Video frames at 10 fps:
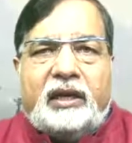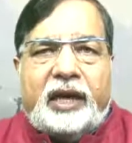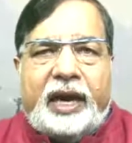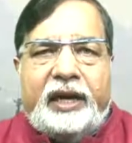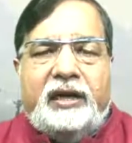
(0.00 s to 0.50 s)

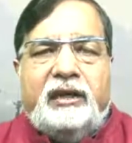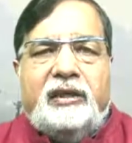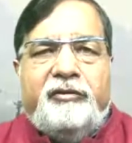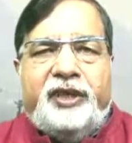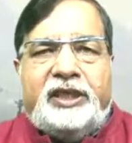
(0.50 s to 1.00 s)
and
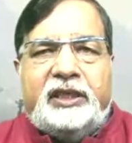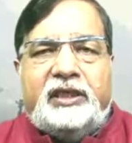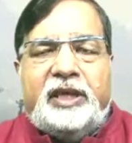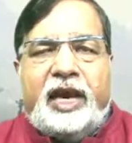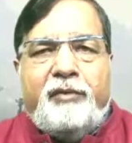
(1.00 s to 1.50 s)
which
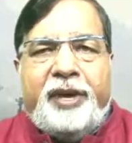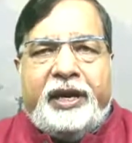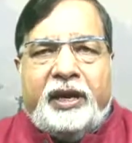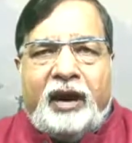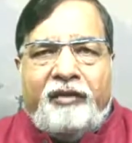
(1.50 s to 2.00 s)
is can
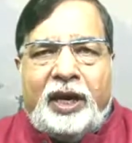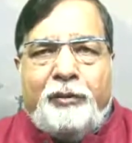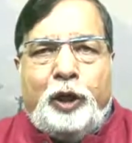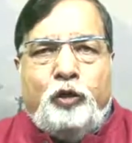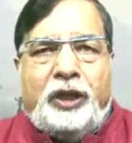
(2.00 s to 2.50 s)
be
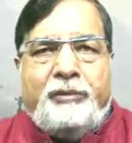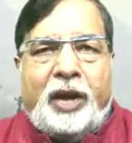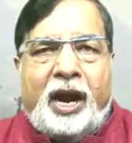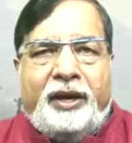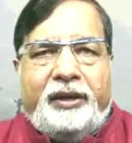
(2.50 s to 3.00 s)
available to the
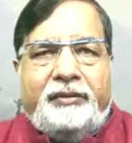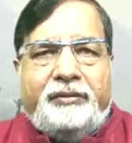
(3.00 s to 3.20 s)
plant.